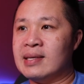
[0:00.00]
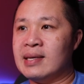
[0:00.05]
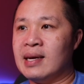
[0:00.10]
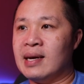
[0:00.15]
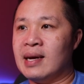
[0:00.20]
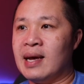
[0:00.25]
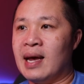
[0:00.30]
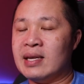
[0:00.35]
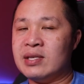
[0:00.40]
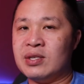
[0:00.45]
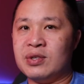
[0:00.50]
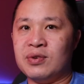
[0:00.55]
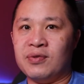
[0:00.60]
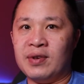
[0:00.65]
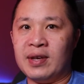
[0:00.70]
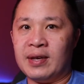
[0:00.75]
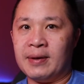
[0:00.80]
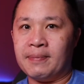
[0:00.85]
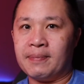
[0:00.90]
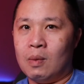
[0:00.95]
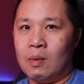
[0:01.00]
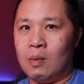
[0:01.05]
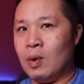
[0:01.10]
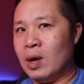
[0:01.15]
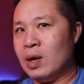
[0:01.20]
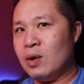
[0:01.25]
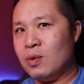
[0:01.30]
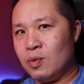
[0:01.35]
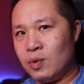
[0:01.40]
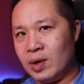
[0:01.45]
SUV.
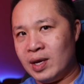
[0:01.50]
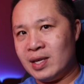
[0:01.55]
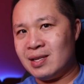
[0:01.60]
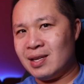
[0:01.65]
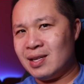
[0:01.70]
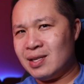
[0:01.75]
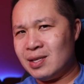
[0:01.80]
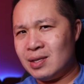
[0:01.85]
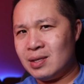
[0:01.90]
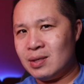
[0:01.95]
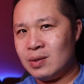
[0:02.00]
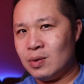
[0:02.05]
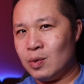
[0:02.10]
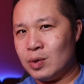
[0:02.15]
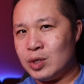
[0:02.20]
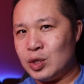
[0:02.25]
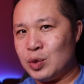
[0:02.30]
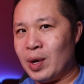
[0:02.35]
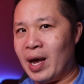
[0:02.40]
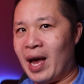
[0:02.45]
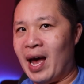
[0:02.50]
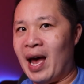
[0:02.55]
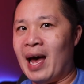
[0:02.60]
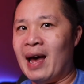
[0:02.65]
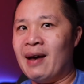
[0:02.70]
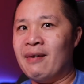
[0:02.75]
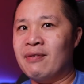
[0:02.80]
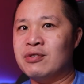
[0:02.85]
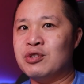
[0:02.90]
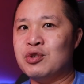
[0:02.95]
What reasons would you
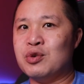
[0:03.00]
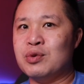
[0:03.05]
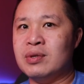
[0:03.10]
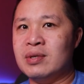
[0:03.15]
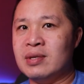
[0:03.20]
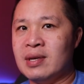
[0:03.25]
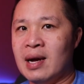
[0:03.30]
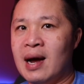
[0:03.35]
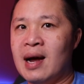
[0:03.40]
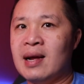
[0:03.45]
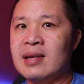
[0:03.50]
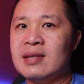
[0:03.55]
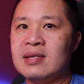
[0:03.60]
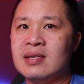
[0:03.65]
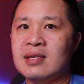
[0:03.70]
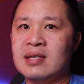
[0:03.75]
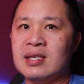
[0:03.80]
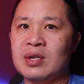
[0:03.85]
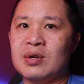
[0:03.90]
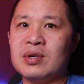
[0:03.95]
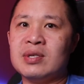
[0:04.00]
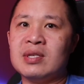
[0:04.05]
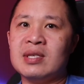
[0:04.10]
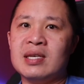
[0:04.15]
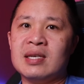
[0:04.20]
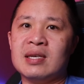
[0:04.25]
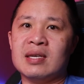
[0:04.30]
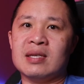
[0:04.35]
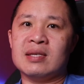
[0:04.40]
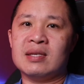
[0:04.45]
have to not
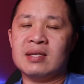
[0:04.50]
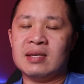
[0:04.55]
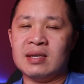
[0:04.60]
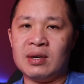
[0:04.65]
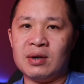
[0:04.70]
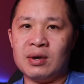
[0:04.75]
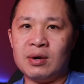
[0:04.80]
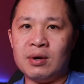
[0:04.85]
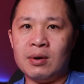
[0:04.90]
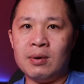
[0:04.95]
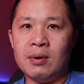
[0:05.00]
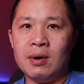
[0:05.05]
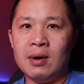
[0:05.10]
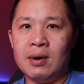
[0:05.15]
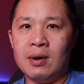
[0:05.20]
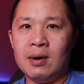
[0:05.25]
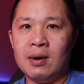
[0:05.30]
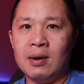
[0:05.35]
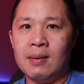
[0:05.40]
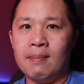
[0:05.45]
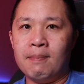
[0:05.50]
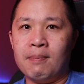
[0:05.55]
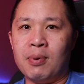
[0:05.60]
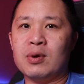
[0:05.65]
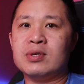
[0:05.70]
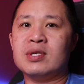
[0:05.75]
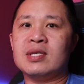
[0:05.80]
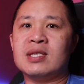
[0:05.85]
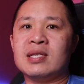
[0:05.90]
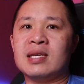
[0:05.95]
seriously consider
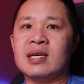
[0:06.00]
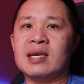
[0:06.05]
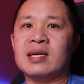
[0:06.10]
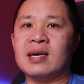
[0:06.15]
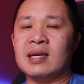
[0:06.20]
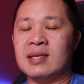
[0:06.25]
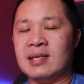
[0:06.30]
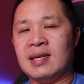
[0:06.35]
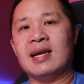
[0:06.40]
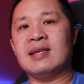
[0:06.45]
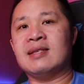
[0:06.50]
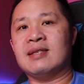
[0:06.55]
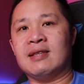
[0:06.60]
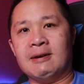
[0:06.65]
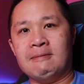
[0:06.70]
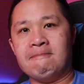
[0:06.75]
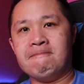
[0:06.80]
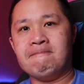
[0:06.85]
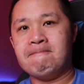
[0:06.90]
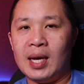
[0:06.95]
purchasing a Tesla?